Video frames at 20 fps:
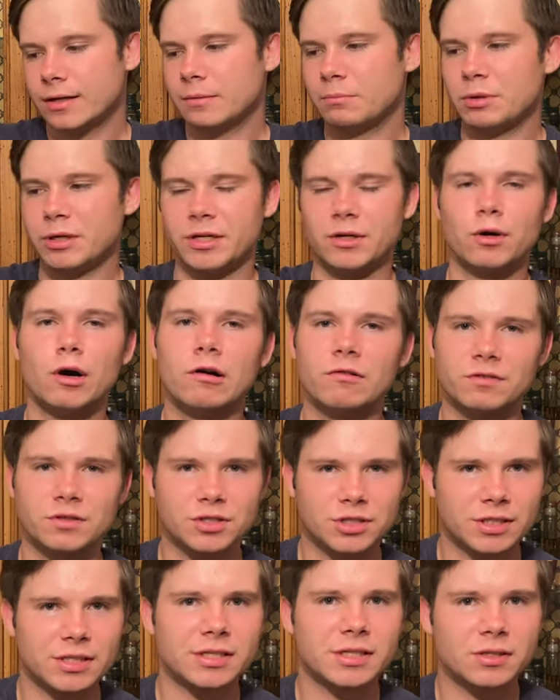But you often
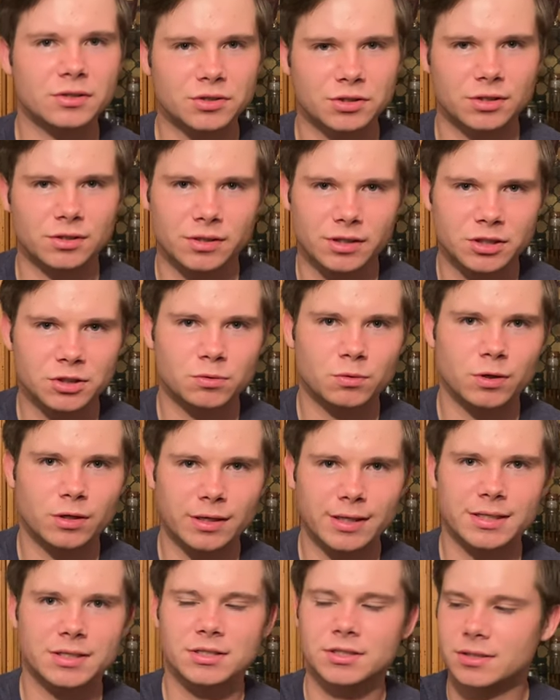see deals on this where
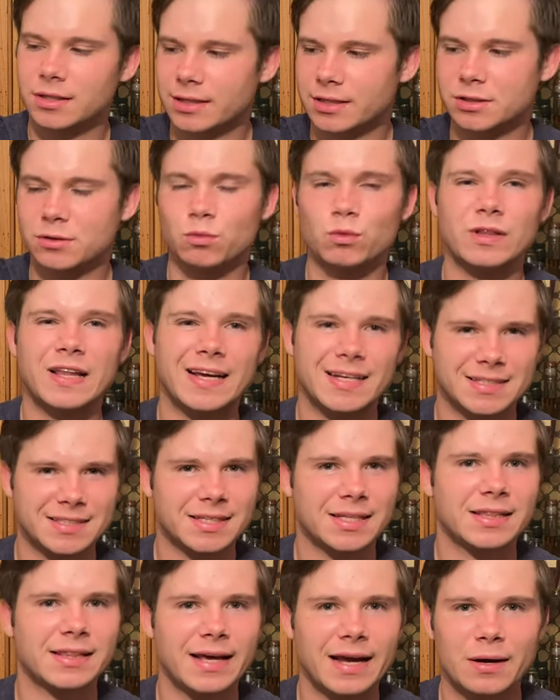it's less
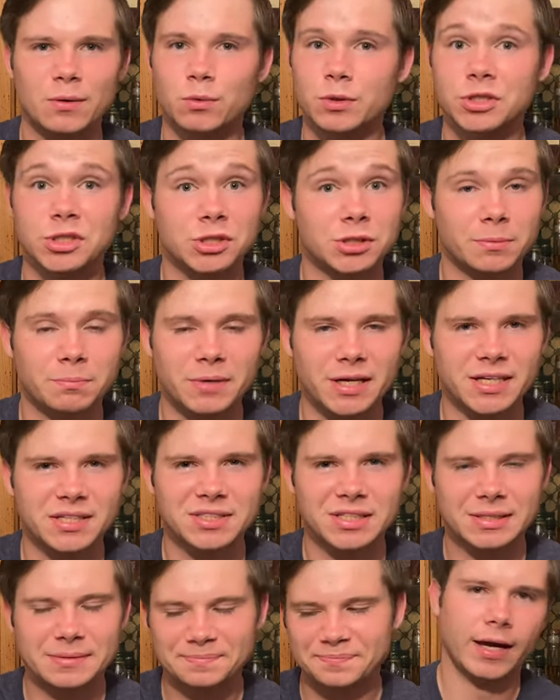than that, which is
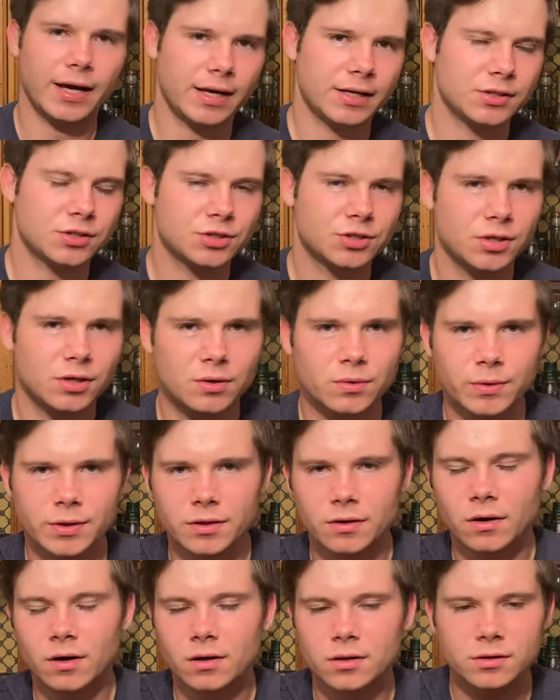amazing. And so with
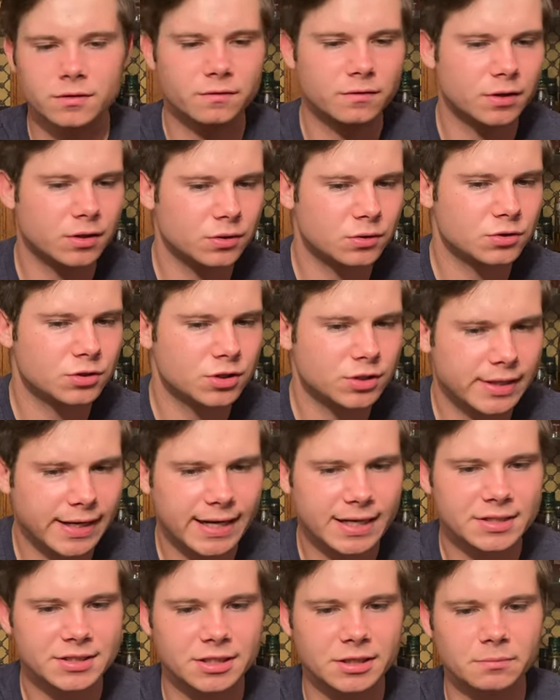all of those
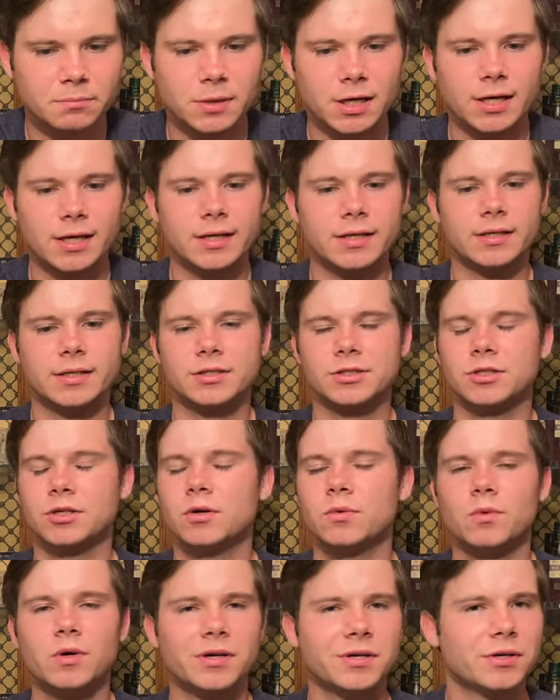stats in mind, it's no
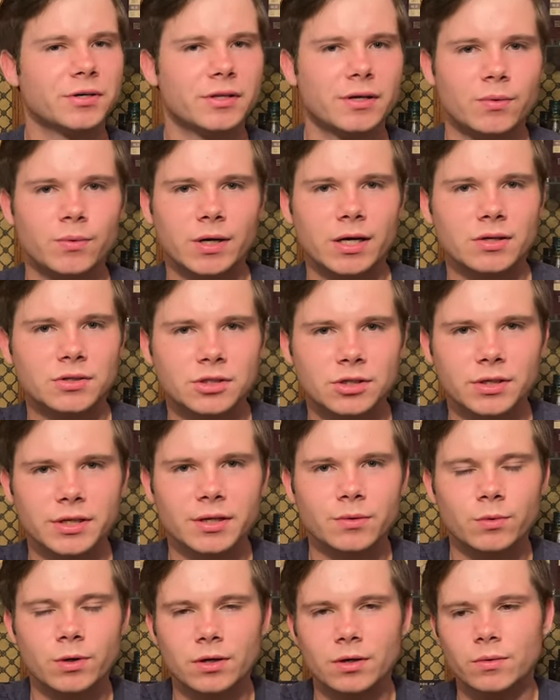wonder that Wild Turkey
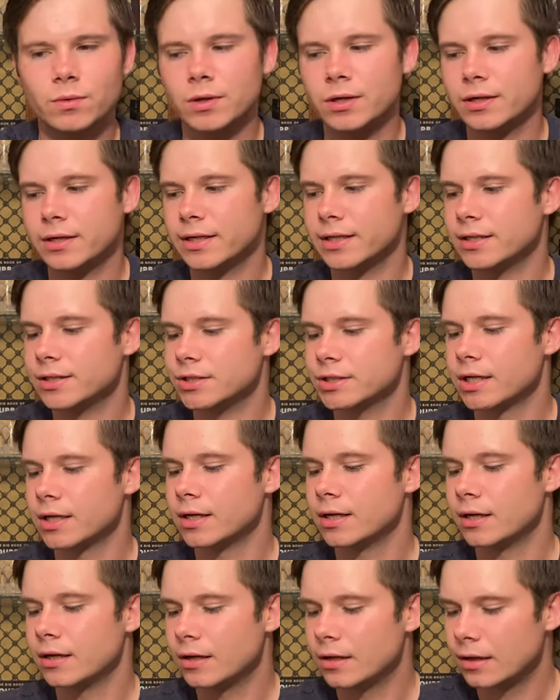101 is
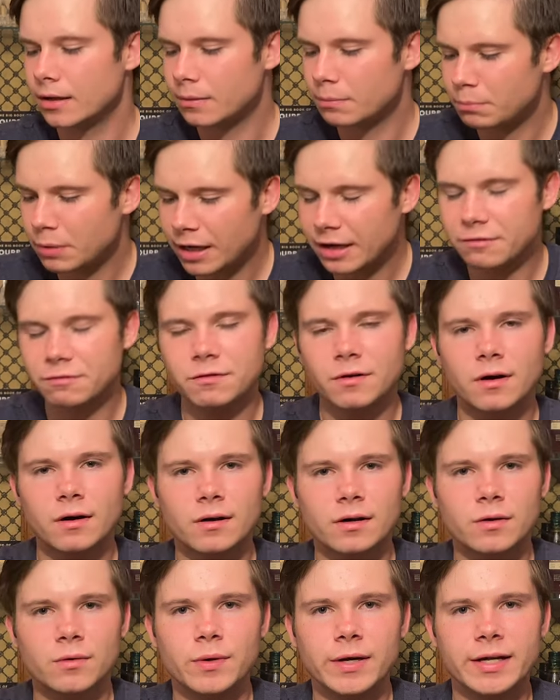by far
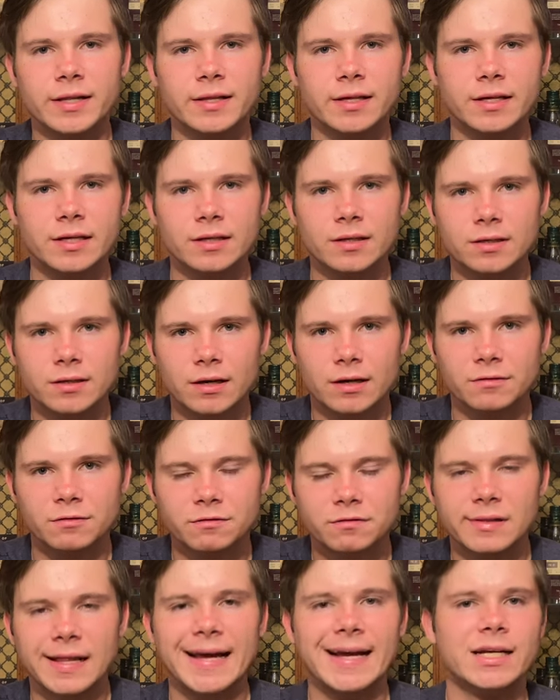and away the
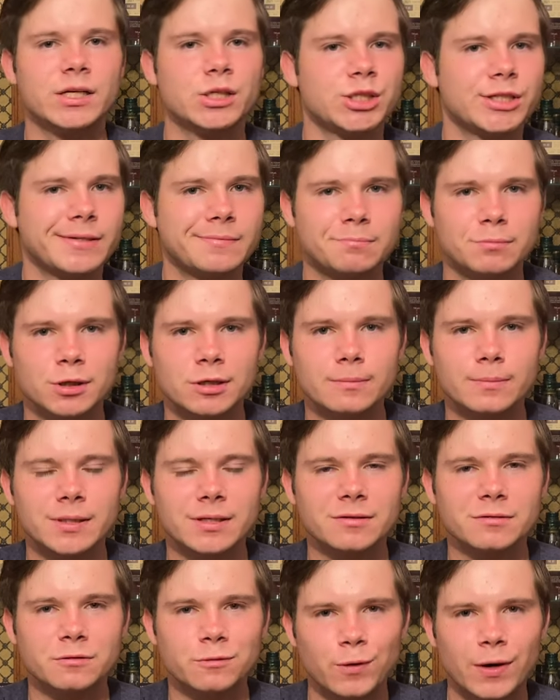flagship bourbon
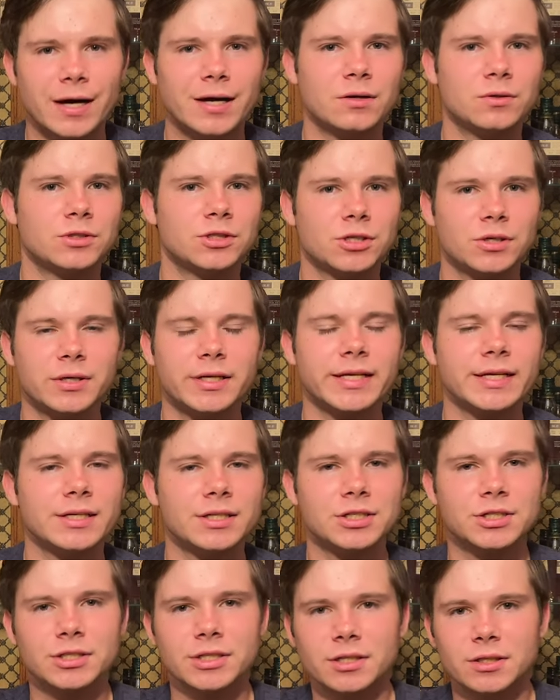of Wild Turkey
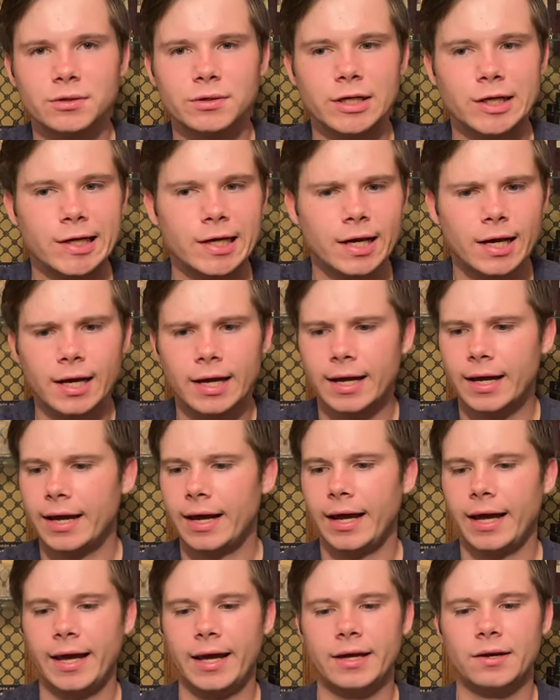Distillery,
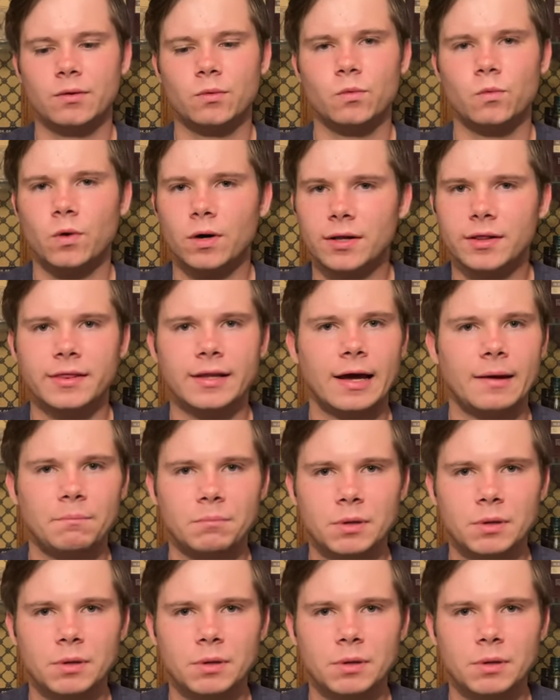and one that